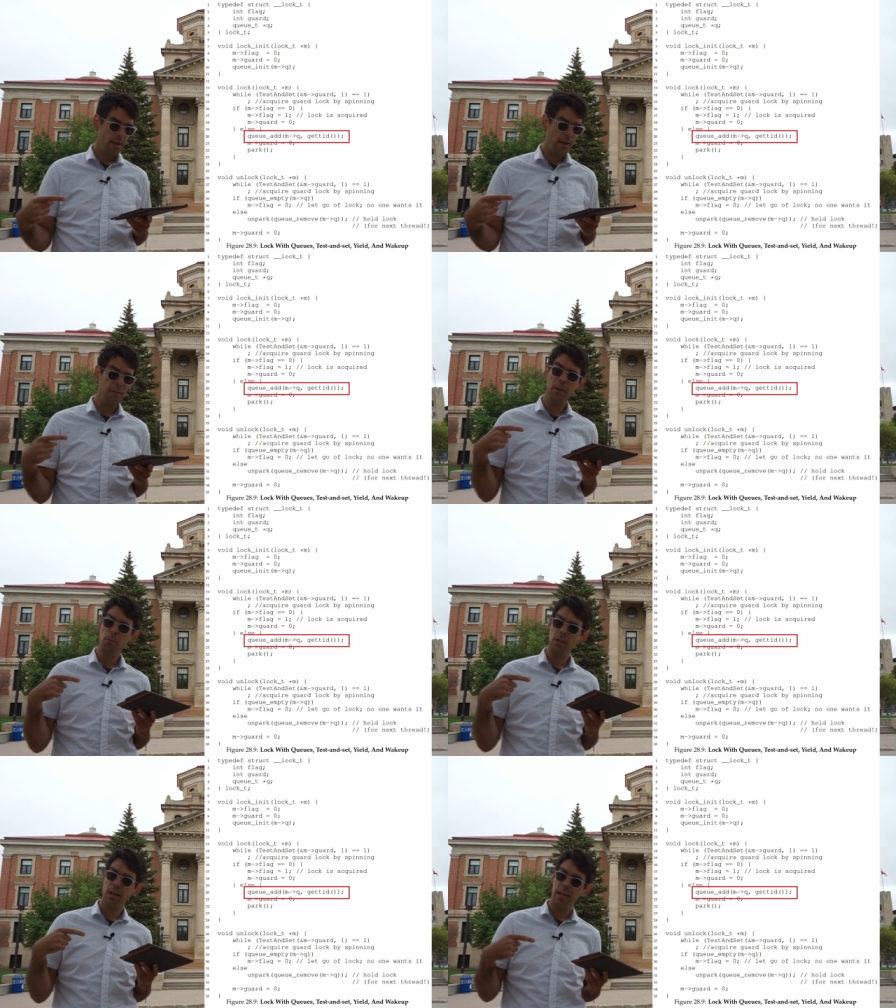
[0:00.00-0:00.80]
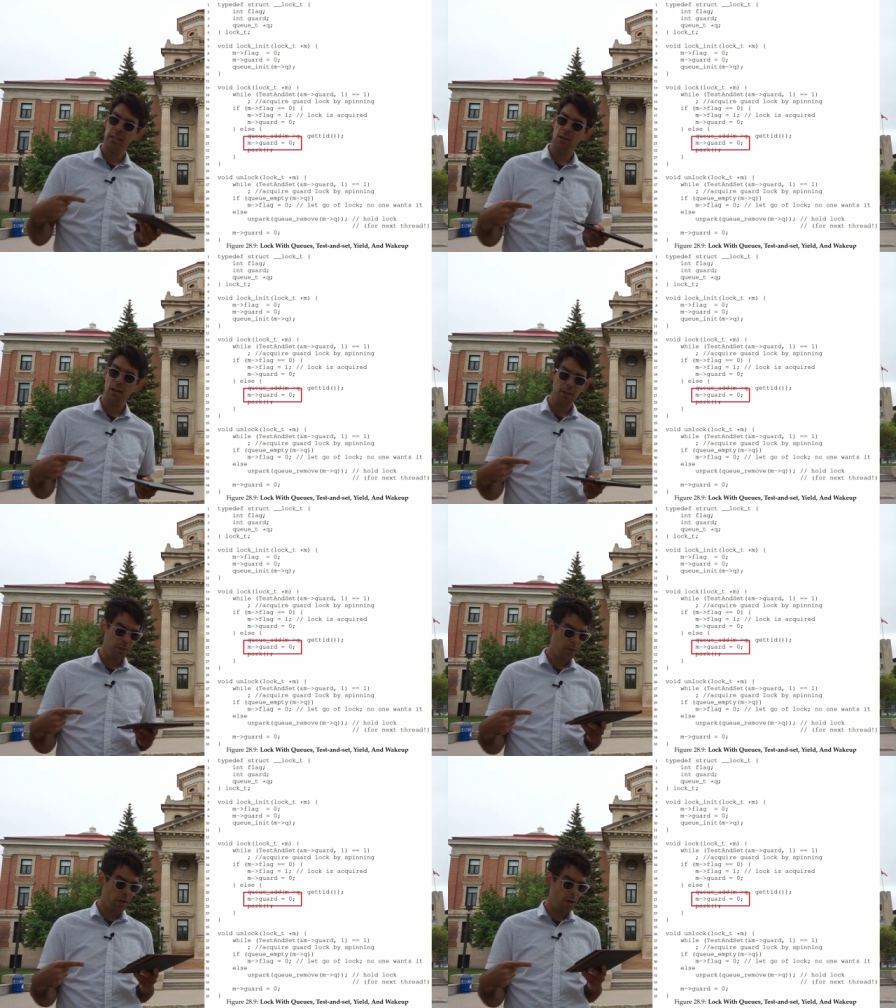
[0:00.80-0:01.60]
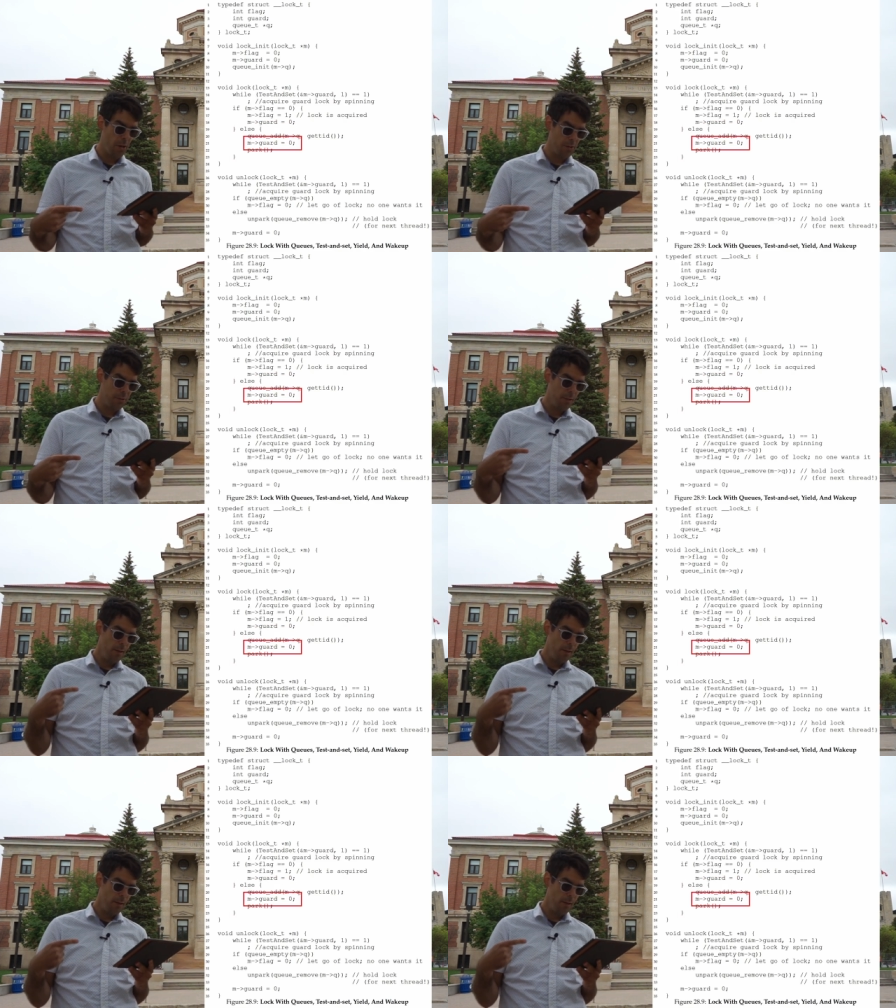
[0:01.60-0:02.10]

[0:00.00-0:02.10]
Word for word: And then we'll unlock the guard.